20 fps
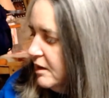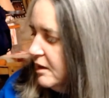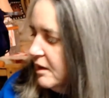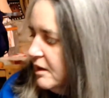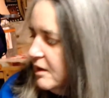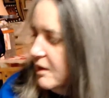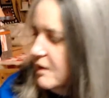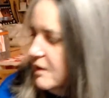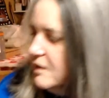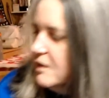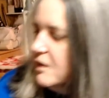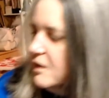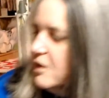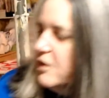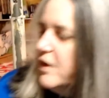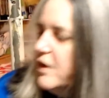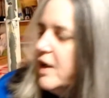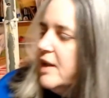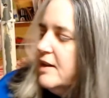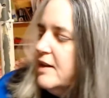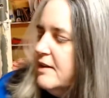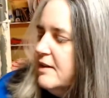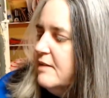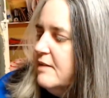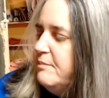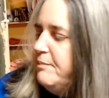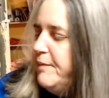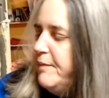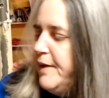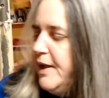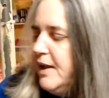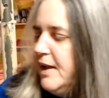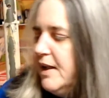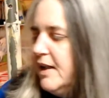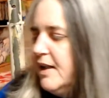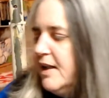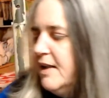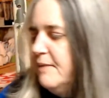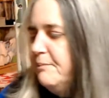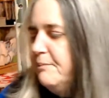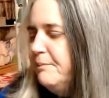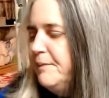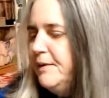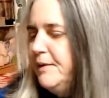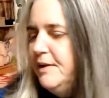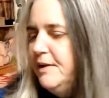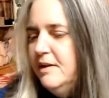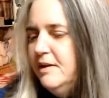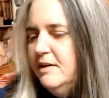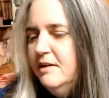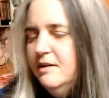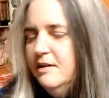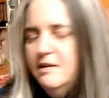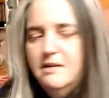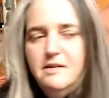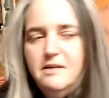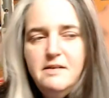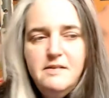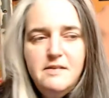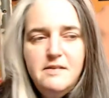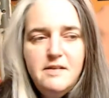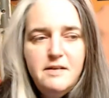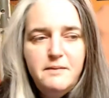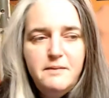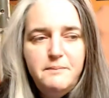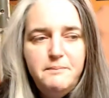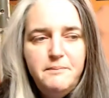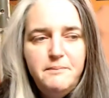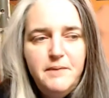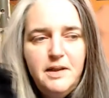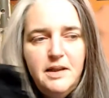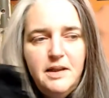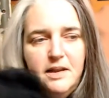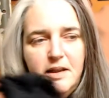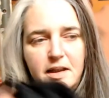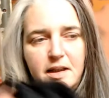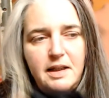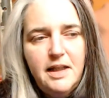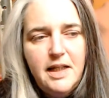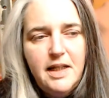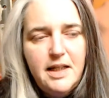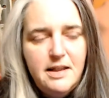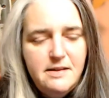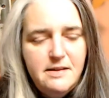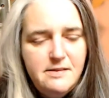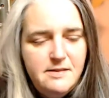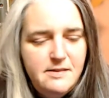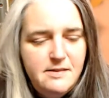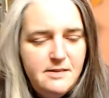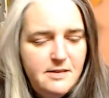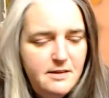So I did pick up some lace,